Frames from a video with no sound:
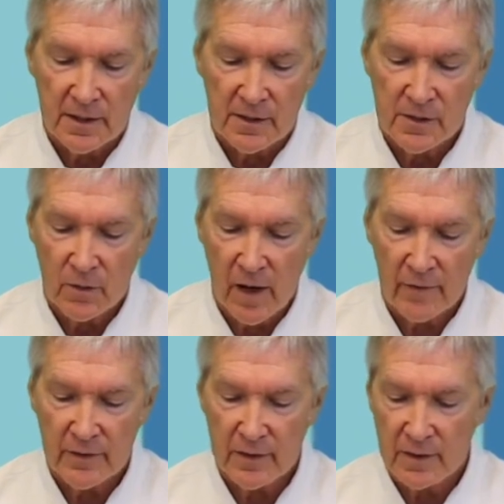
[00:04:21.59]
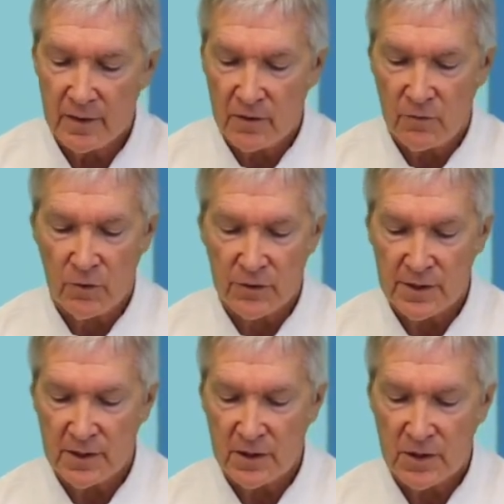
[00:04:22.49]
So often we'll
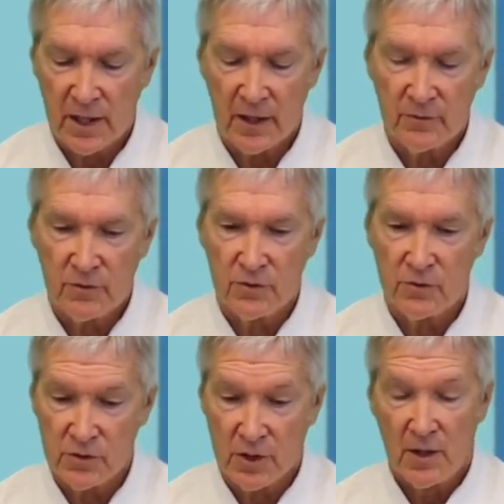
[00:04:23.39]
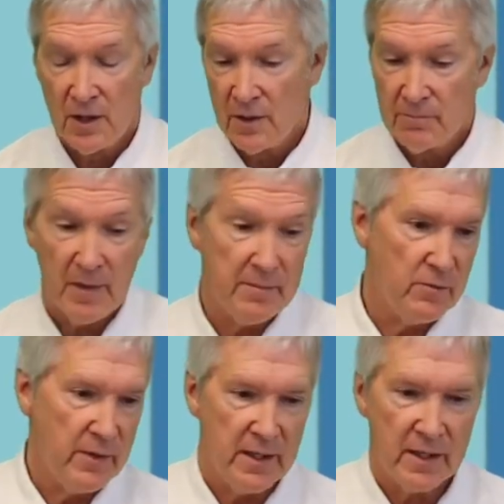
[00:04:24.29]
see a child who's maybe
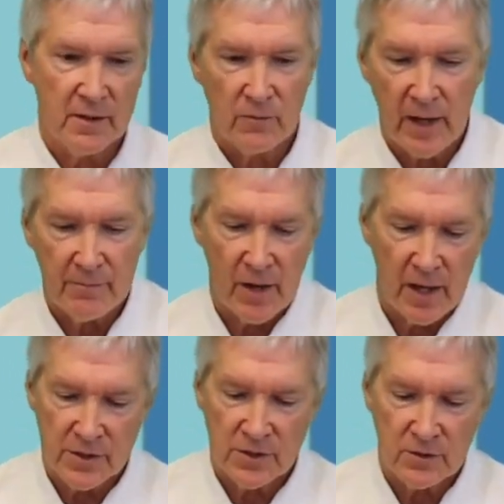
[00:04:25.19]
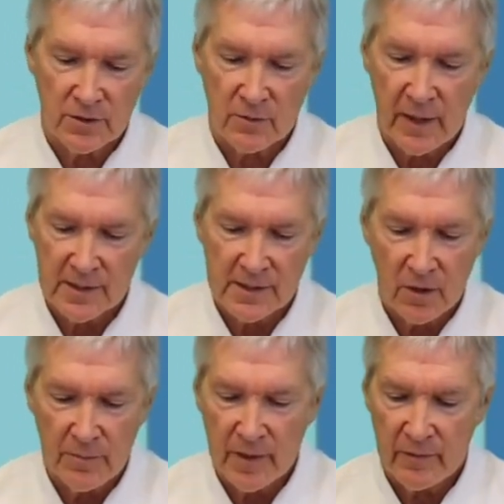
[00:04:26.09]
reading in the right posture and the right
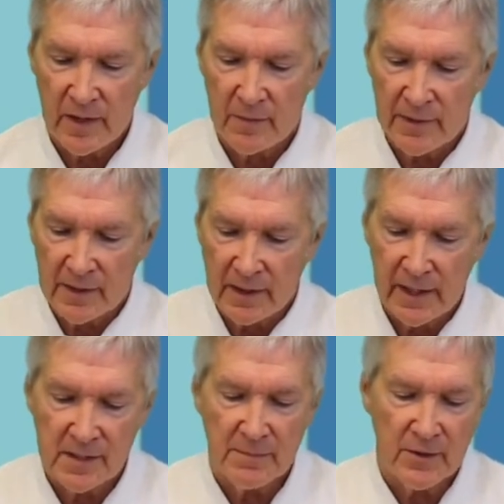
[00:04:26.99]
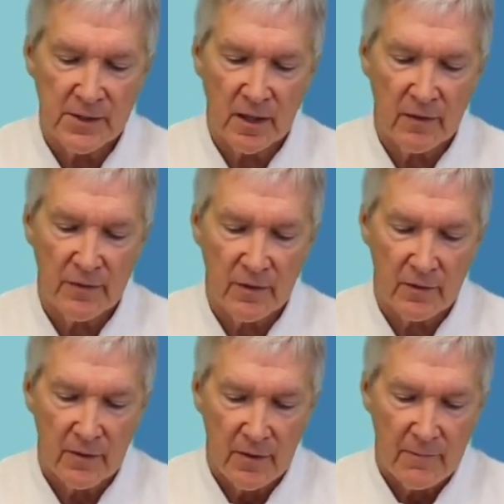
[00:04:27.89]
slope and everything, but the light's bouncing off the
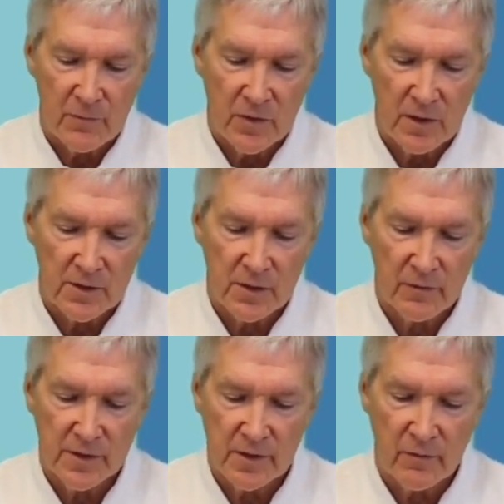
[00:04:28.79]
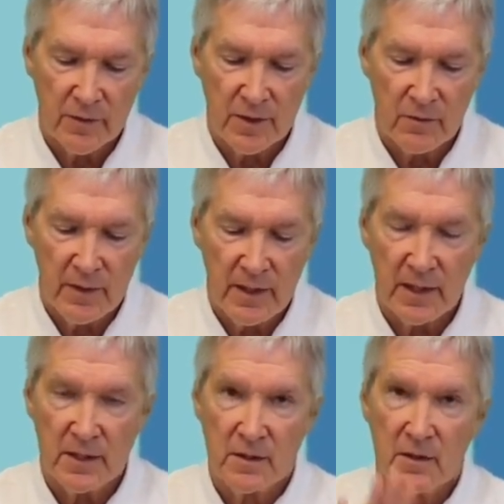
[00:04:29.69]
surface of what they're reading
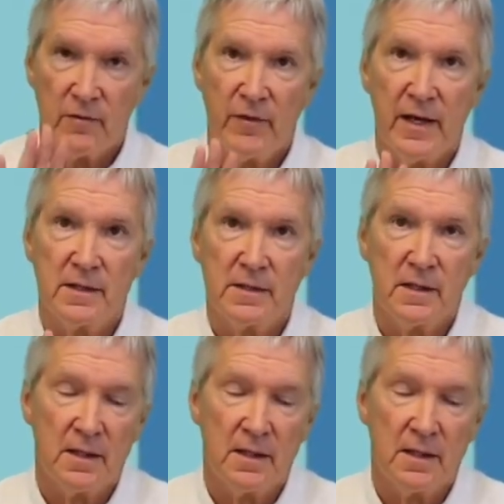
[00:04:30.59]
into their face.